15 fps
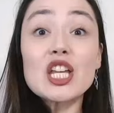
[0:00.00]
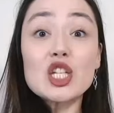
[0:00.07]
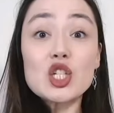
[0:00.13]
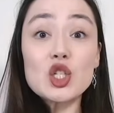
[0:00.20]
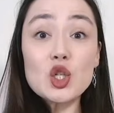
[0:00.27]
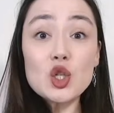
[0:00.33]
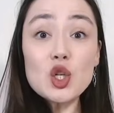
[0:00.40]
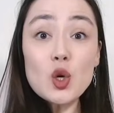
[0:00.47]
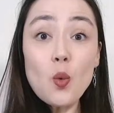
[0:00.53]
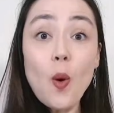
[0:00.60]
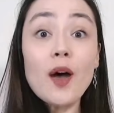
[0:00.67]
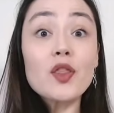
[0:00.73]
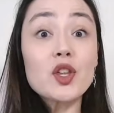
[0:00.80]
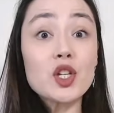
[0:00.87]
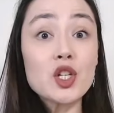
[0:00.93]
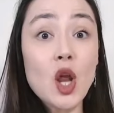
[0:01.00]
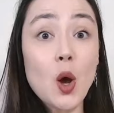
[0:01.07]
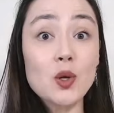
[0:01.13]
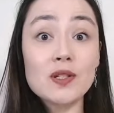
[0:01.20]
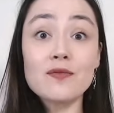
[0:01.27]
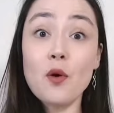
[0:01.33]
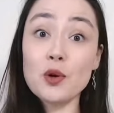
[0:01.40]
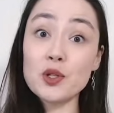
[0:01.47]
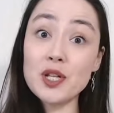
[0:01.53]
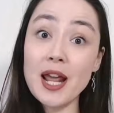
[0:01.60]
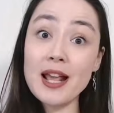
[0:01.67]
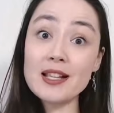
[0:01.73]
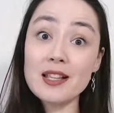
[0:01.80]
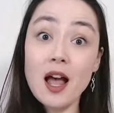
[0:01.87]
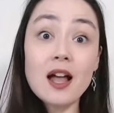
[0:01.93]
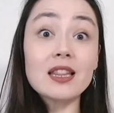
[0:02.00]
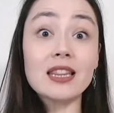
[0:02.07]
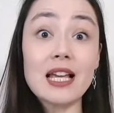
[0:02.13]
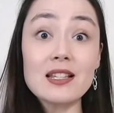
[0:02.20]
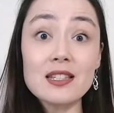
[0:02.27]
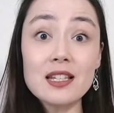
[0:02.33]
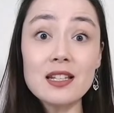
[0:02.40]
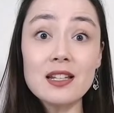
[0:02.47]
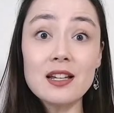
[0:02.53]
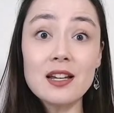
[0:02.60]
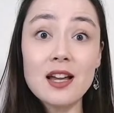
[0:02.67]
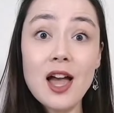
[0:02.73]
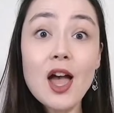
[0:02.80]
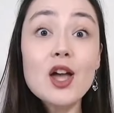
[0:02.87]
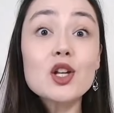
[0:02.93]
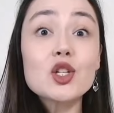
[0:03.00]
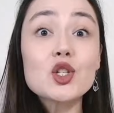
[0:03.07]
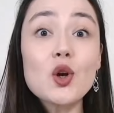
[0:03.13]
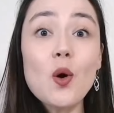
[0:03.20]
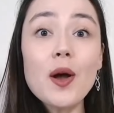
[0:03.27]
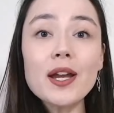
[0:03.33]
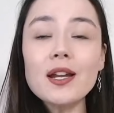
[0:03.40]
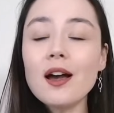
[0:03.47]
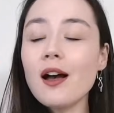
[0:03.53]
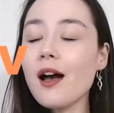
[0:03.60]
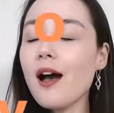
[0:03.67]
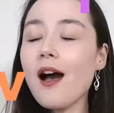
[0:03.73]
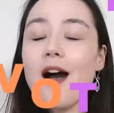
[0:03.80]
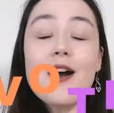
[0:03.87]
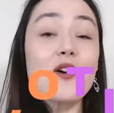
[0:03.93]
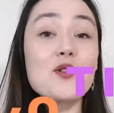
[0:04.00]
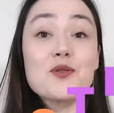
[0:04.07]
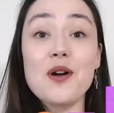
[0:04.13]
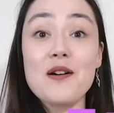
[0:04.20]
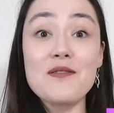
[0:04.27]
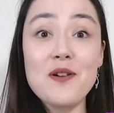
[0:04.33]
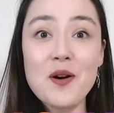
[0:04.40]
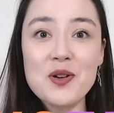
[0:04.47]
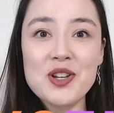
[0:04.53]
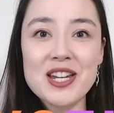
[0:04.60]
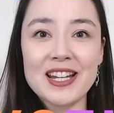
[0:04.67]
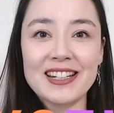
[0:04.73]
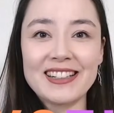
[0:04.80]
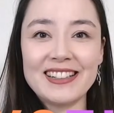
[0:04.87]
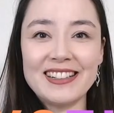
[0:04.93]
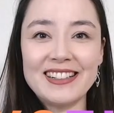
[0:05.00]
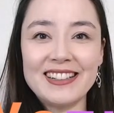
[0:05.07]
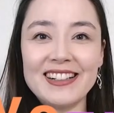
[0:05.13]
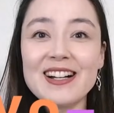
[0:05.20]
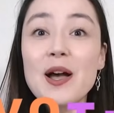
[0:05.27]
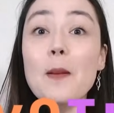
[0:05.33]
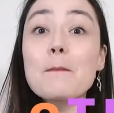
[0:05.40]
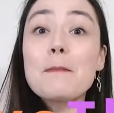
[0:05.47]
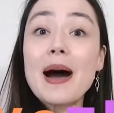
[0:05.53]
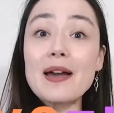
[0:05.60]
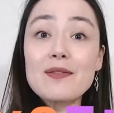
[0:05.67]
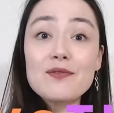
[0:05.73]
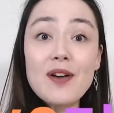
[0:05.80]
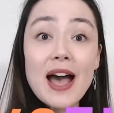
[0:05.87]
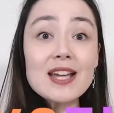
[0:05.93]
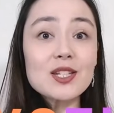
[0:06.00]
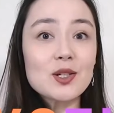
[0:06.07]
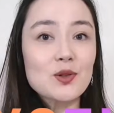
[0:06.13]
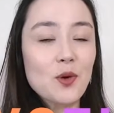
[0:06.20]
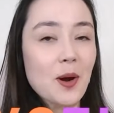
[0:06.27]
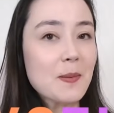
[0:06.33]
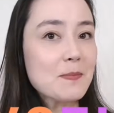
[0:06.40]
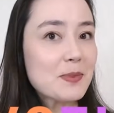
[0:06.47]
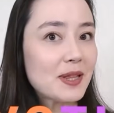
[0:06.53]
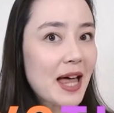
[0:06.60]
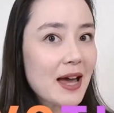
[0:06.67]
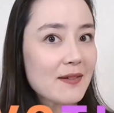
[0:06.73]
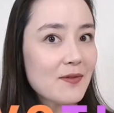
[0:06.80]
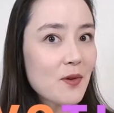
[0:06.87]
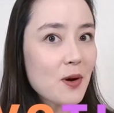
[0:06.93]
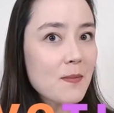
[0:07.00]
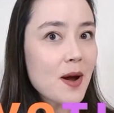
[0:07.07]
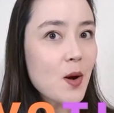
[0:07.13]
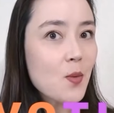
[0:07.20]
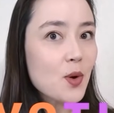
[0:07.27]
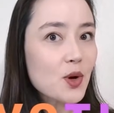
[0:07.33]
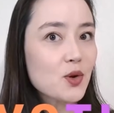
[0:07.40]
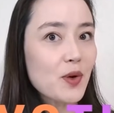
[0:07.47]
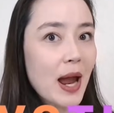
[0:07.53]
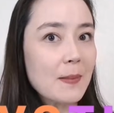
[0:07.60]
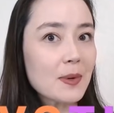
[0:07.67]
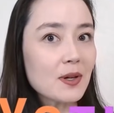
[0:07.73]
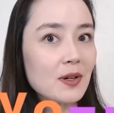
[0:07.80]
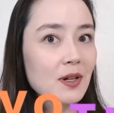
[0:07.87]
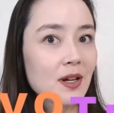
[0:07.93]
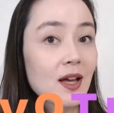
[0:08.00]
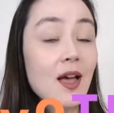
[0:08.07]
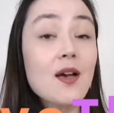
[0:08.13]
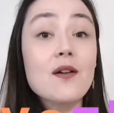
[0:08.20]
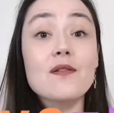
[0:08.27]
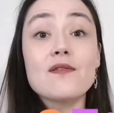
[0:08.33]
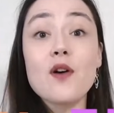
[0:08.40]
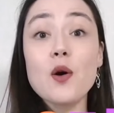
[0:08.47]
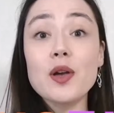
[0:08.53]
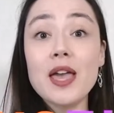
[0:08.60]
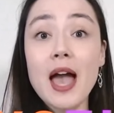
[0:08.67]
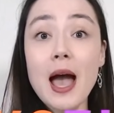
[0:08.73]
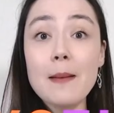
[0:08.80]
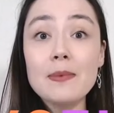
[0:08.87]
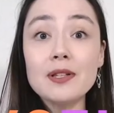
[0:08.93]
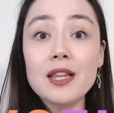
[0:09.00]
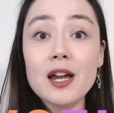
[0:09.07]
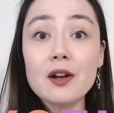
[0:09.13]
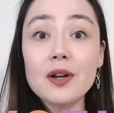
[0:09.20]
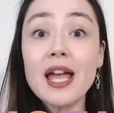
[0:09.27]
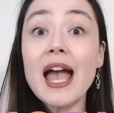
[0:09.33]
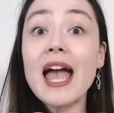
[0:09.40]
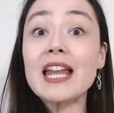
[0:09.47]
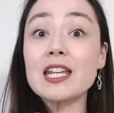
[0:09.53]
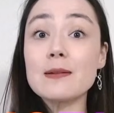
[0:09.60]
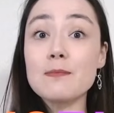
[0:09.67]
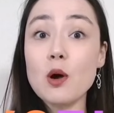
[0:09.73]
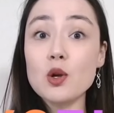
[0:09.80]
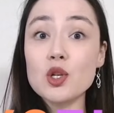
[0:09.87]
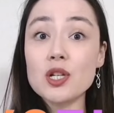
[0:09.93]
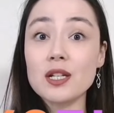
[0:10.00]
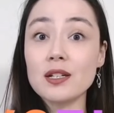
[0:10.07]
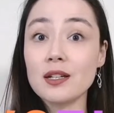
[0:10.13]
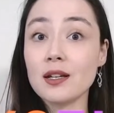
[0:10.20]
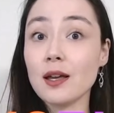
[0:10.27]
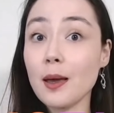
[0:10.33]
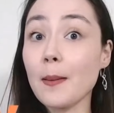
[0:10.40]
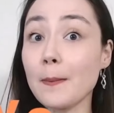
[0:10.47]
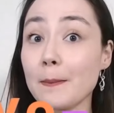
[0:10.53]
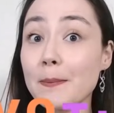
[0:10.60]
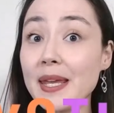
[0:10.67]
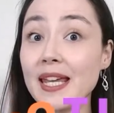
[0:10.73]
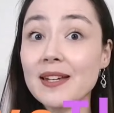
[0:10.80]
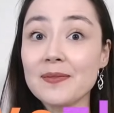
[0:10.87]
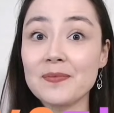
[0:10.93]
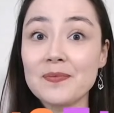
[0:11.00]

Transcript: Do you want the notes for today's lesson? Join GRAVOTION, my fast-growing platform where grammar, vocabulary, and emotion meet.